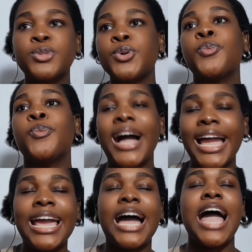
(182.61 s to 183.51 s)
So
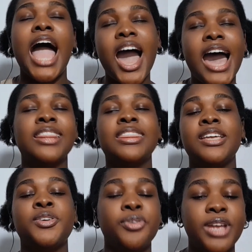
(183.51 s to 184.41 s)
why are
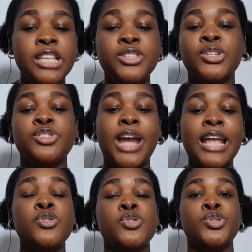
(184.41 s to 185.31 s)
the creators
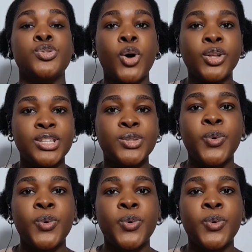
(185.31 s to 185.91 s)
trying to stall this